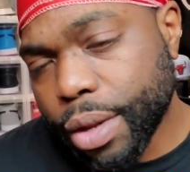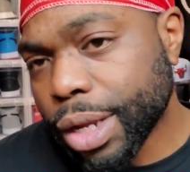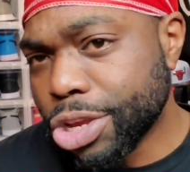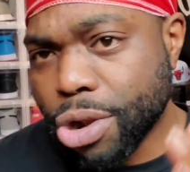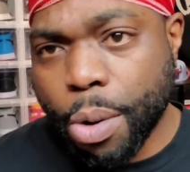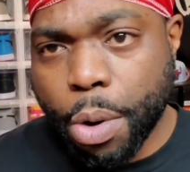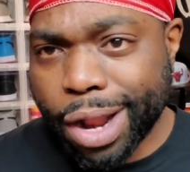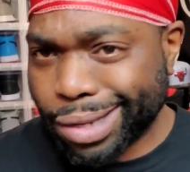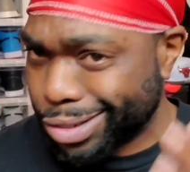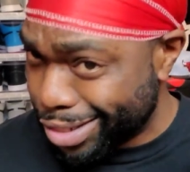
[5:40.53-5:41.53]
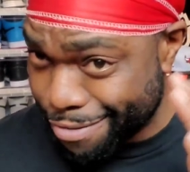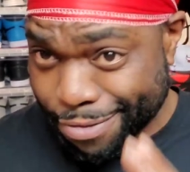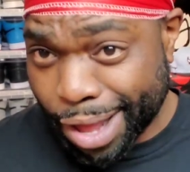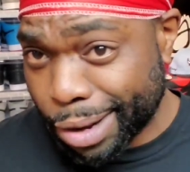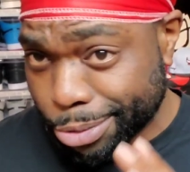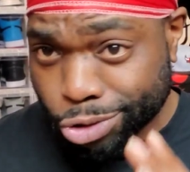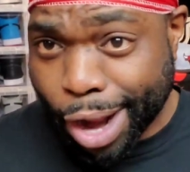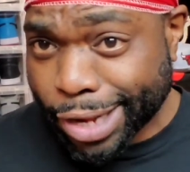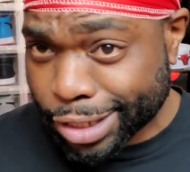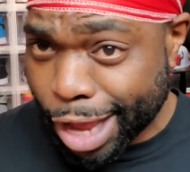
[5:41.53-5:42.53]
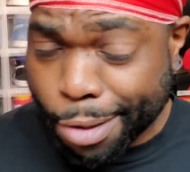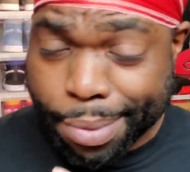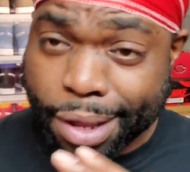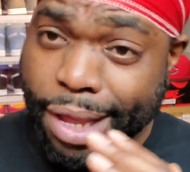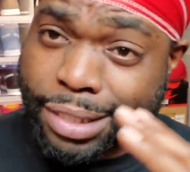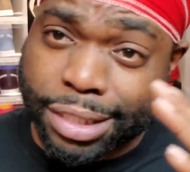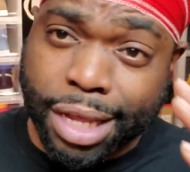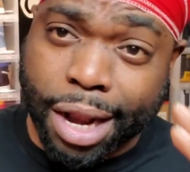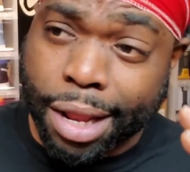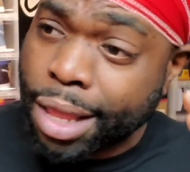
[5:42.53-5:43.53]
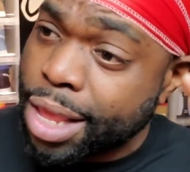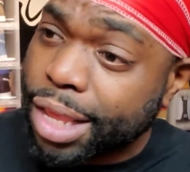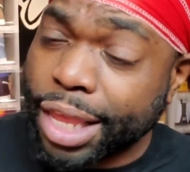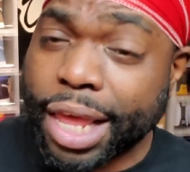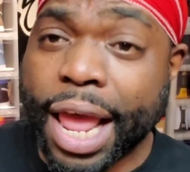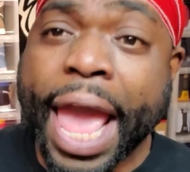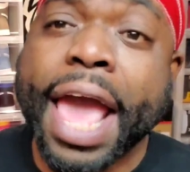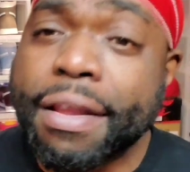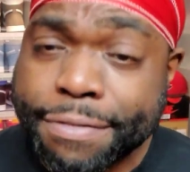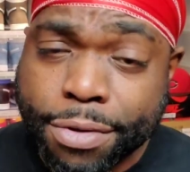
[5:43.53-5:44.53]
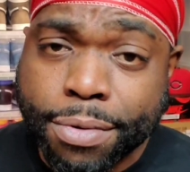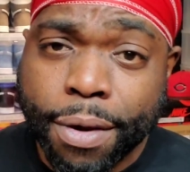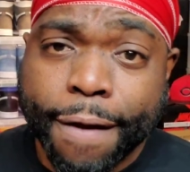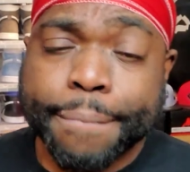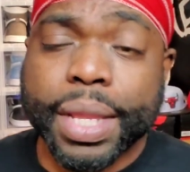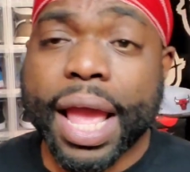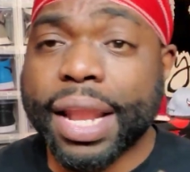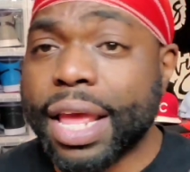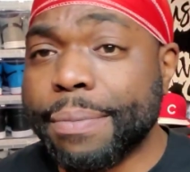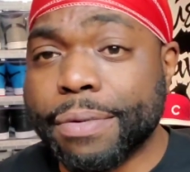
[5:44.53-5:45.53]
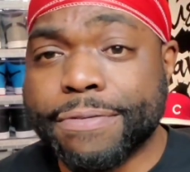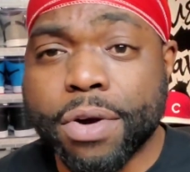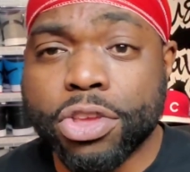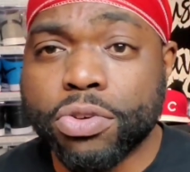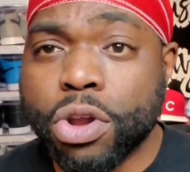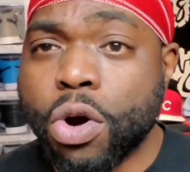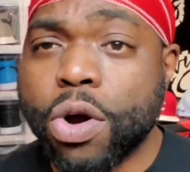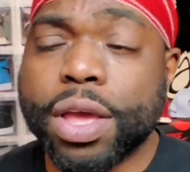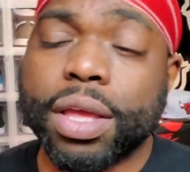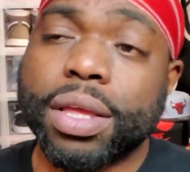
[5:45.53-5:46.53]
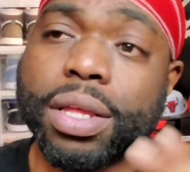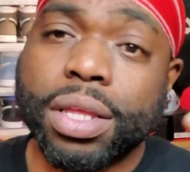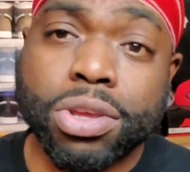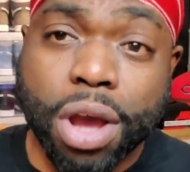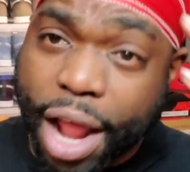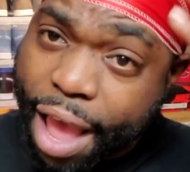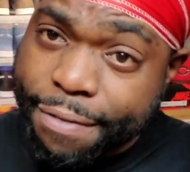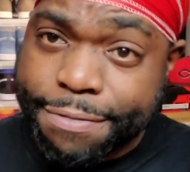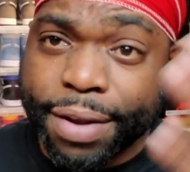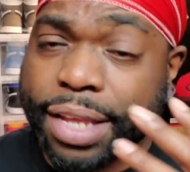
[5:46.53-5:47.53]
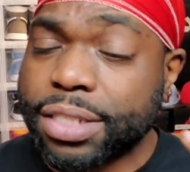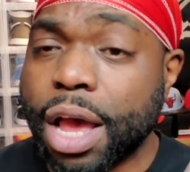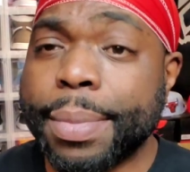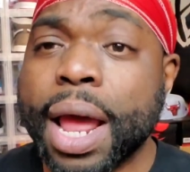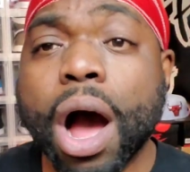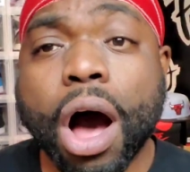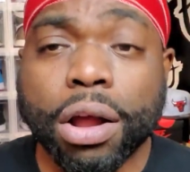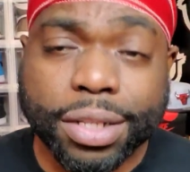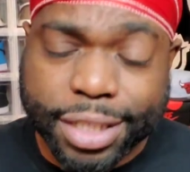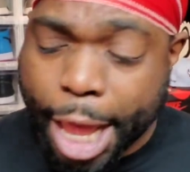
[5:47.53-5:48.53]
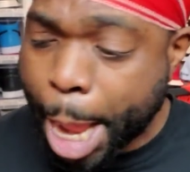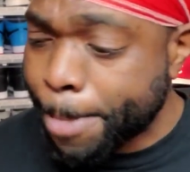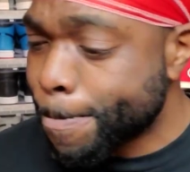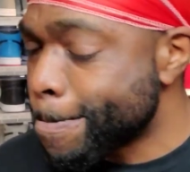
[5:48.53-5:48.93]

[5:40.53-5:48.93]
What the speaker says: You don't want to develop dry scalp because it's gonna get ahead of you, and then before you know it, you're gonna have flakes coming out all the time.